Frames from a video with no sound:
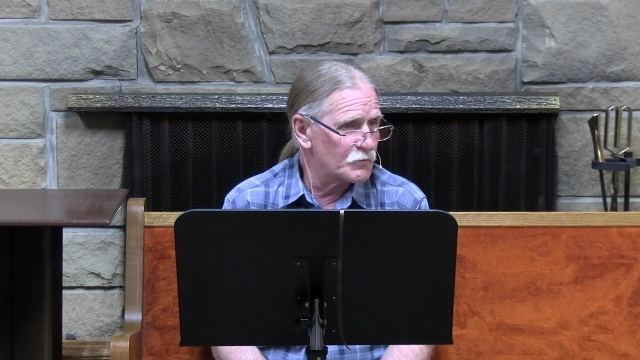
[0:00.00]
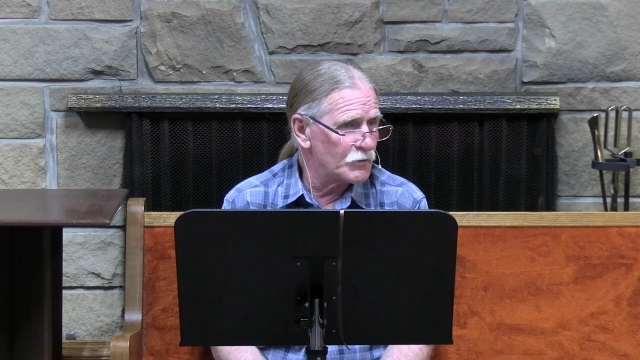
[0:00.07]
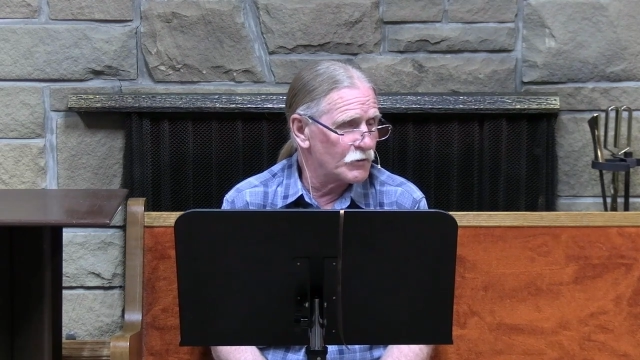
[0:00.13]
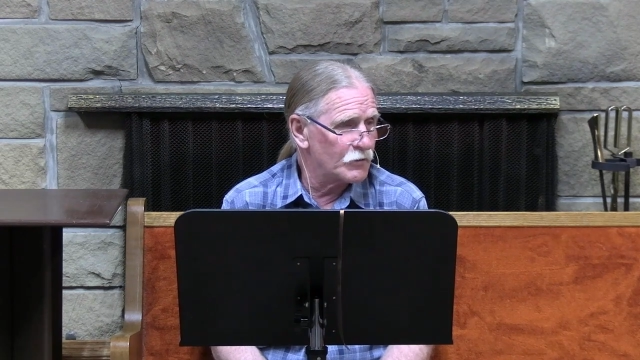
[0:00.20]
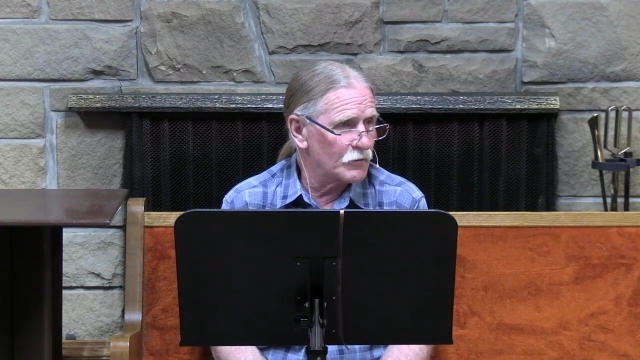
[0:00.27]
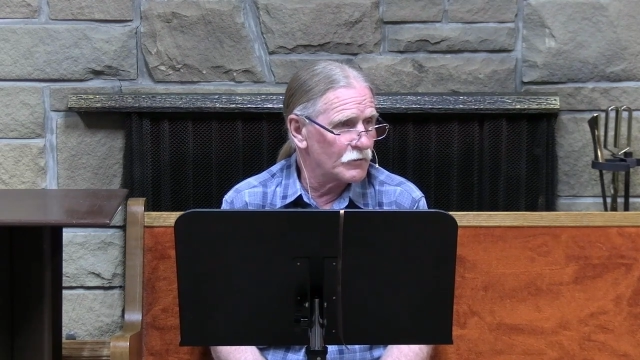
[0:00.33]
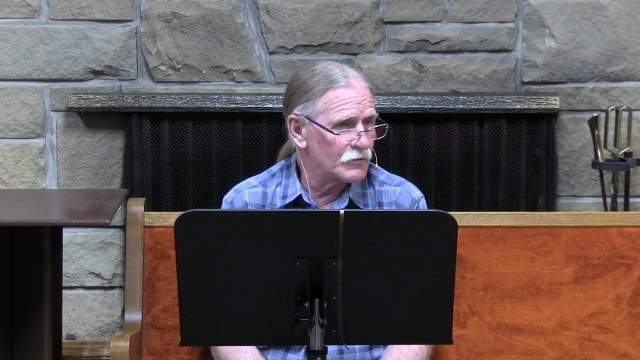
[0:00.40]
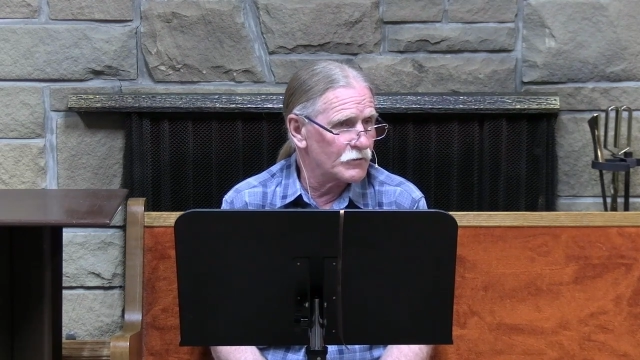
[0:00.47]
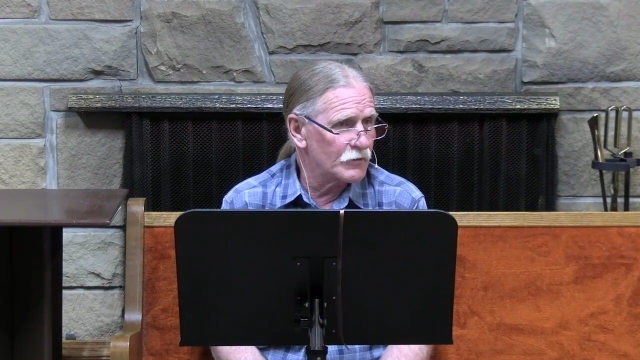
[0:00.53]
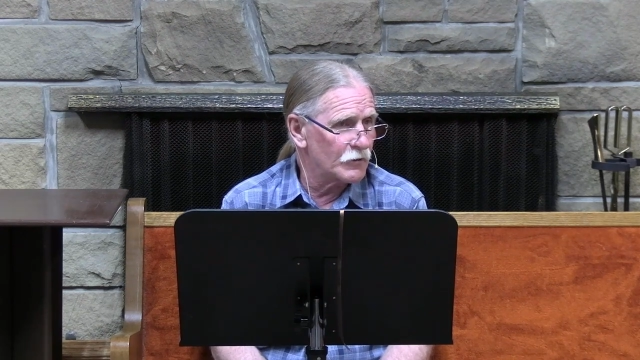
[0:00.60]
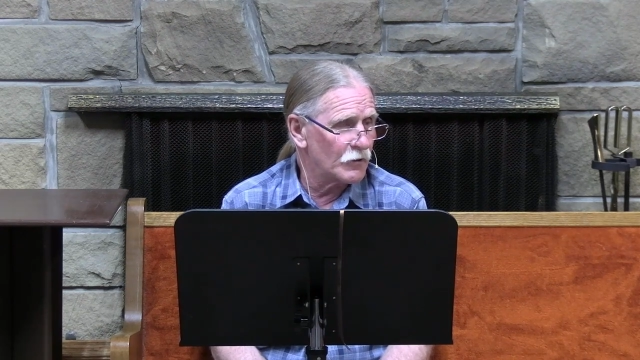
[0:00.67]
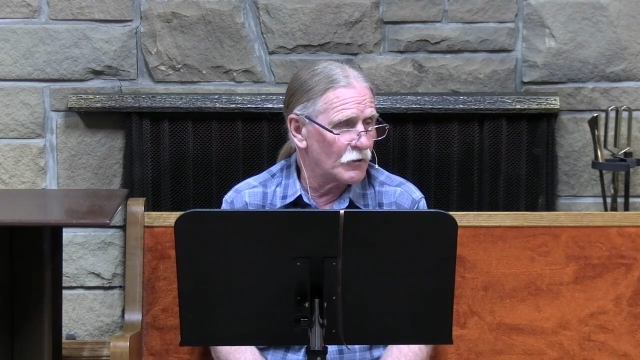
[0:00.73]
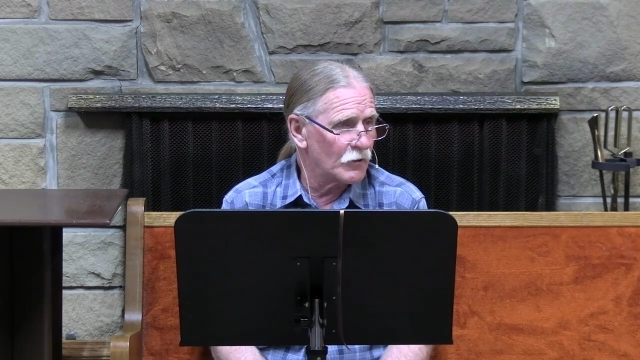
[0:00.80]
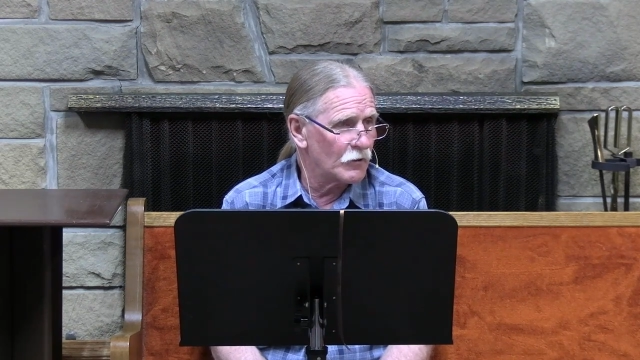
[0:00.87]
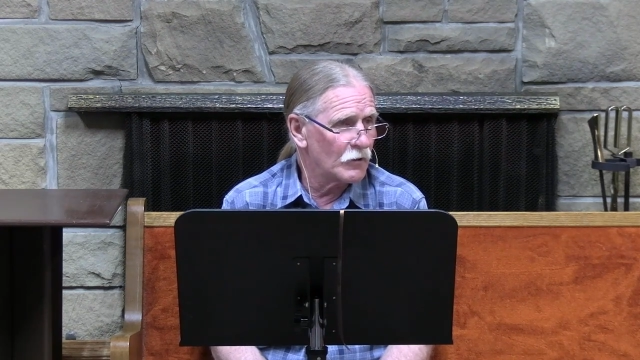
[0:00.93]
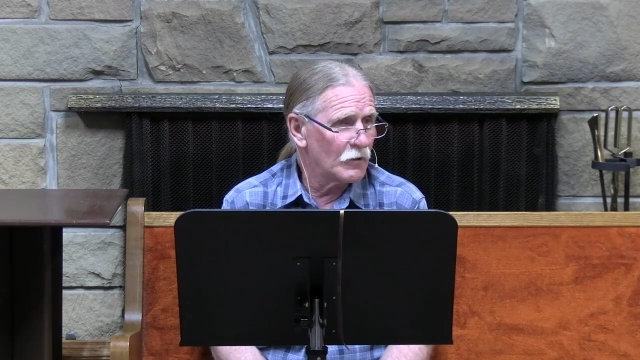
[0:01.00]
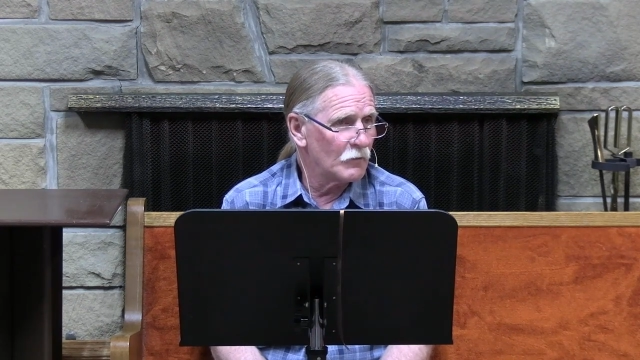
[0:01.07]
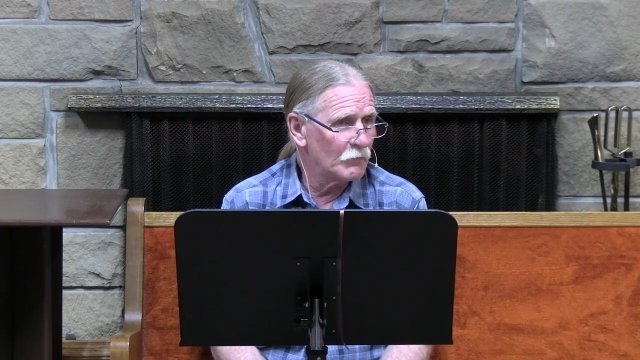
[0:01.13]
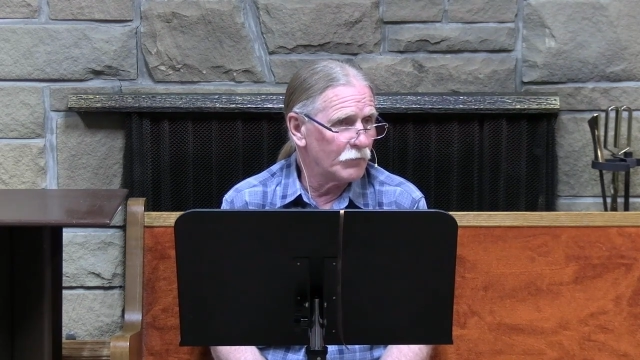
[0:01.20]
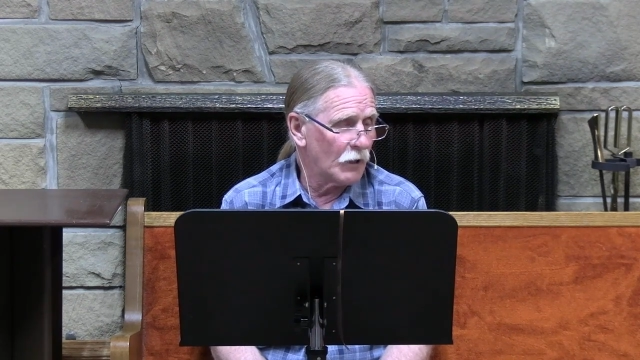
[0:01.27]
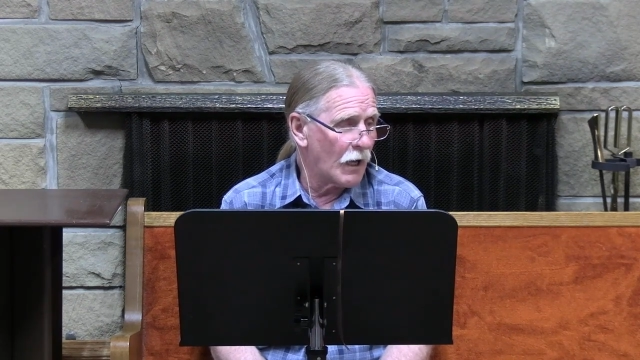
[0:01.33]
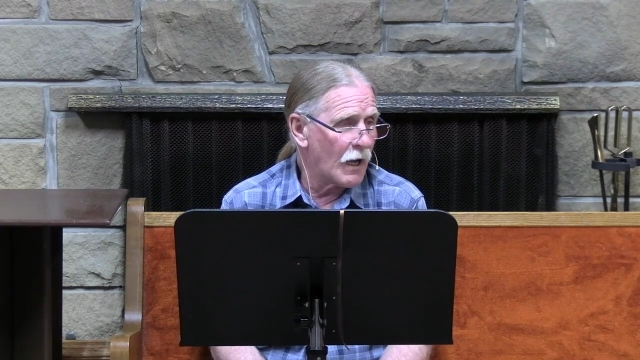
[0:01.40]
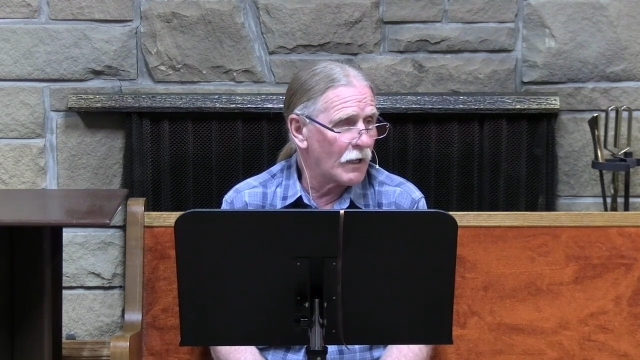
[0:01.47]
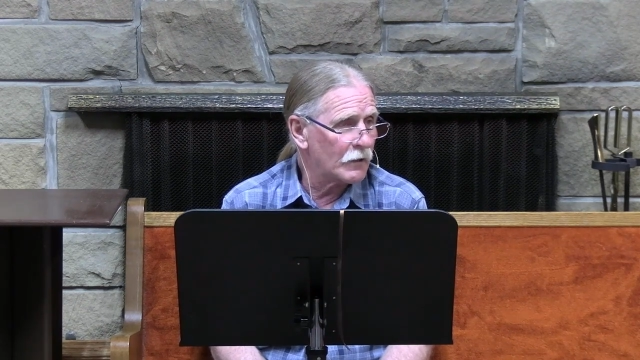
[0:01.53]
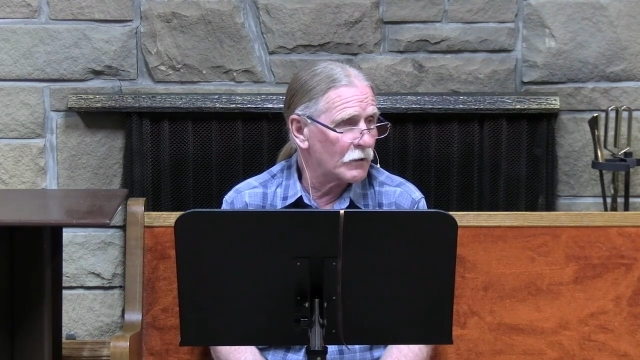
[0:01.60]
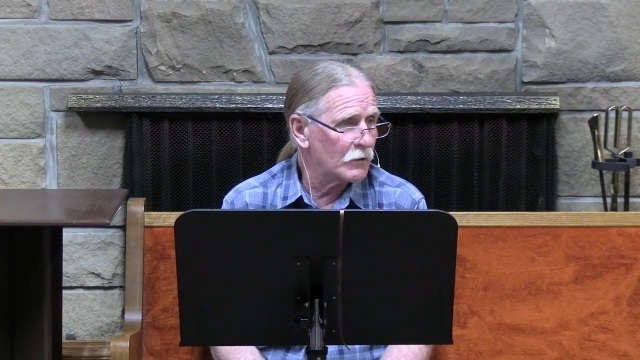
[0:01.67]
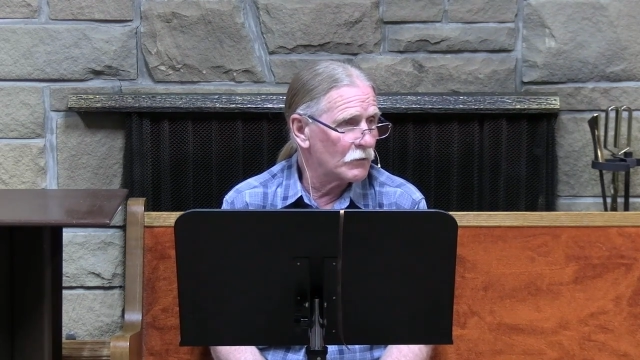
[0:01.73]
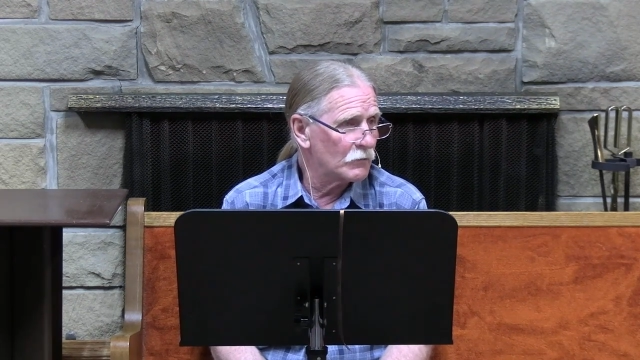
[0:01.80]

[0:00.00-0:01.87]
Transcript: because they're black,